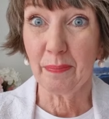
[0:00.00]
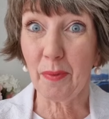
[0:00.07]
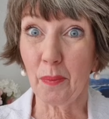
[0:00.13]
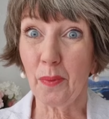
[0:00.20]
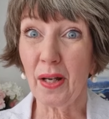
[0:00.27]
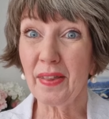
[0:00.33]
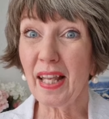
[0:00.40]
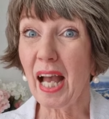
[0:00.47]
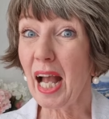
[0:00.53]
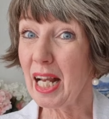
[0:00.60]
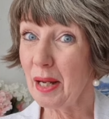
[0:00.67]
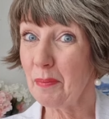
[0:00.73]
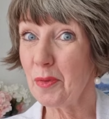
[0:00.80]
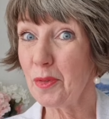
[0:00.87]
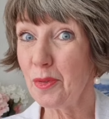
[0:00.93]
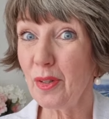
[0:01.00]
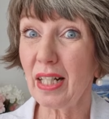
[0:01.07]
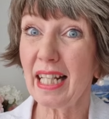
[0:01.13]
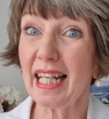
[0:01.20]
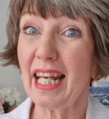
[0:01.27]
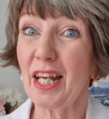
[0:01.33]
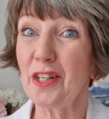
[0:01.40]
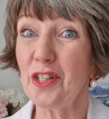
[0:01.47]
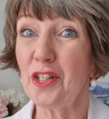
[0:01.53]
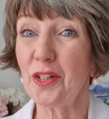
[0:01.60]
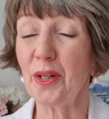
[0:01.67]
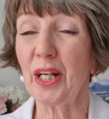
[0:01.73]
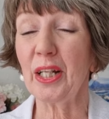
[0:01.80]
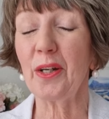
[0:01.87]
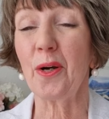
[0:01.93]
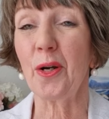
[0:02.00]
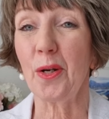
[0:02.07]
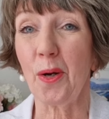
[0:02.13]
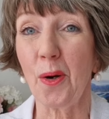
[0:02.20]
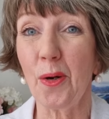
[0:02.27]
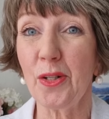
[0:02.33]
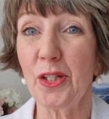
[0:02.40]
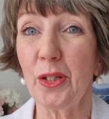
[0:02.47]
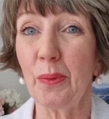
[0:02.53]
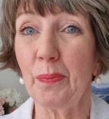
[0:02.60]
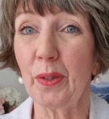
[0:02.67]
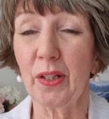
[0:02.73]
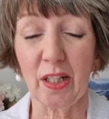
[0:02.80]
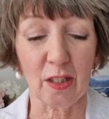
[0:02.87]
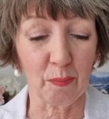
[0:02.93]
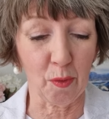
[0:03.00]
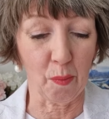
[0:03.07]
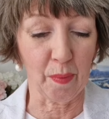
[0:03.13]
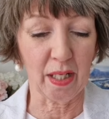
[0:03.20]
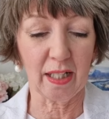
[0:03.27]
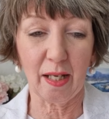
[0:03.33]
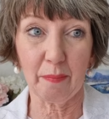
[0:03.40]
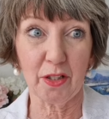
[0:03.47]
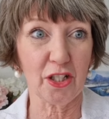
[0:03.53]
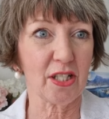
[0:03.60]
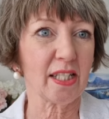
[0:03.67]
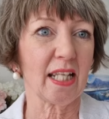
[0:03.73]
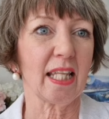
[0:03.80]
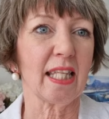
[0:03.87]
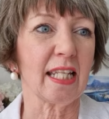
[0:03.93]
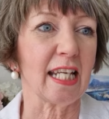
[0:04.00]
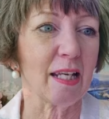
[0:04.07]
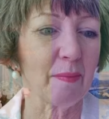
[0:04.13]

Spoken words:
But one that I am really enjoying on audiobook at the moment, let me just get the